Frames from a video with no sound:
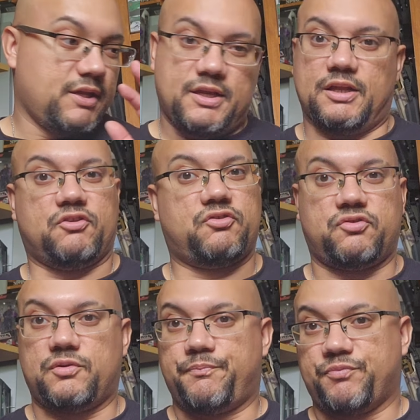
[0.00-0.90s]

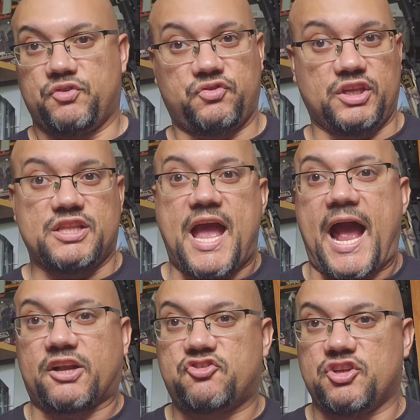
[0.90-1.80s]
it's seen
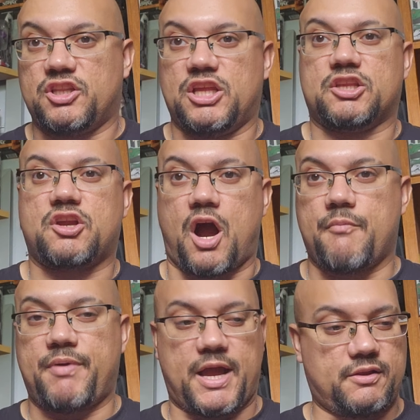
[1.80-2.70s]
action and
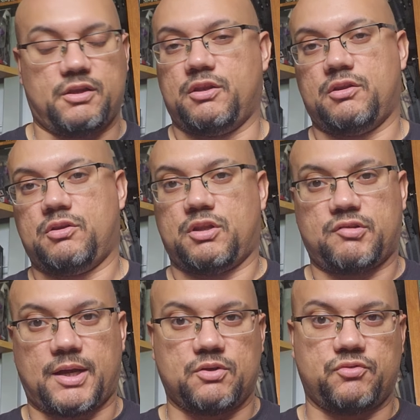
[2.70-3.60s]
combat in the
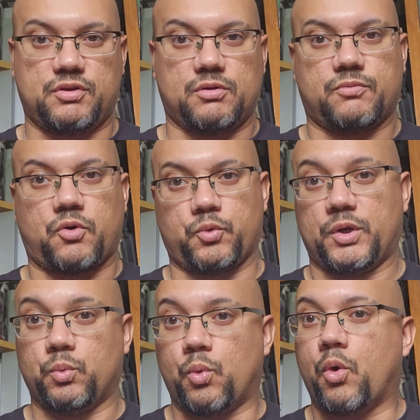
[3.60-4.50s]
times of the
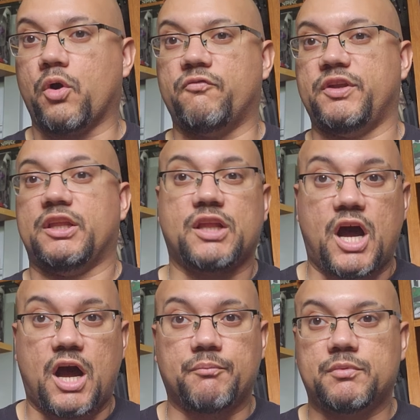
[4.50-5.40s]
Korean War,
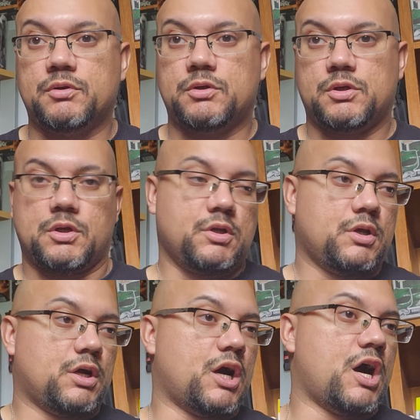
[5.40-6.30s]
Vietnam.
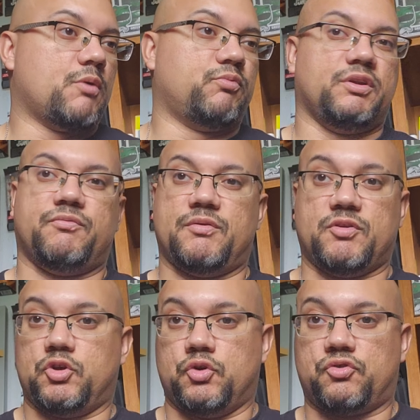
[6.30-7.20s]
We've
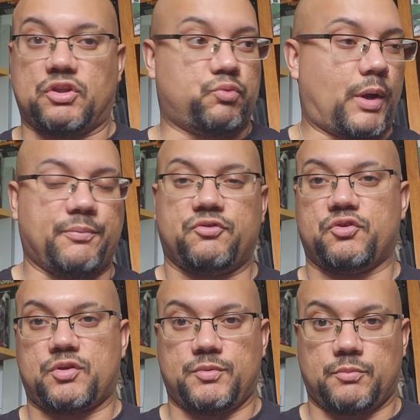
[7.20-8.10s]
even used this weapon
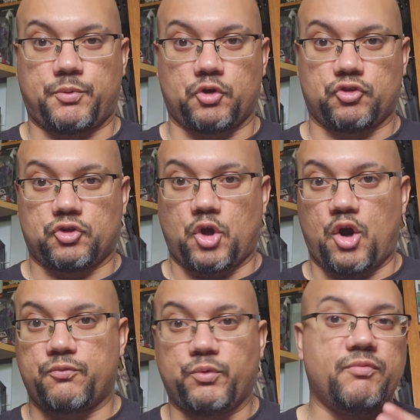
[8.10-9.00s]
system in the Persian
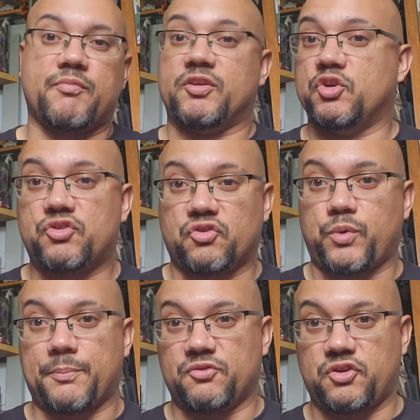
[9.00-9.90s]
Gulf. We've even used this
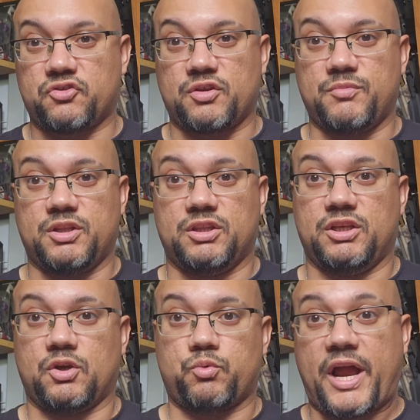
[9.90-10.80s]
weapon system in
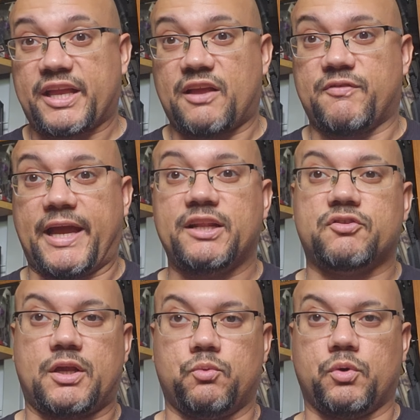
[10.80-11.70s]
the
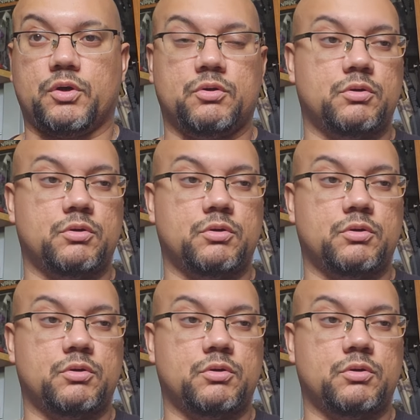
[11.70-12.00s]
Iraq-Afghanistan war.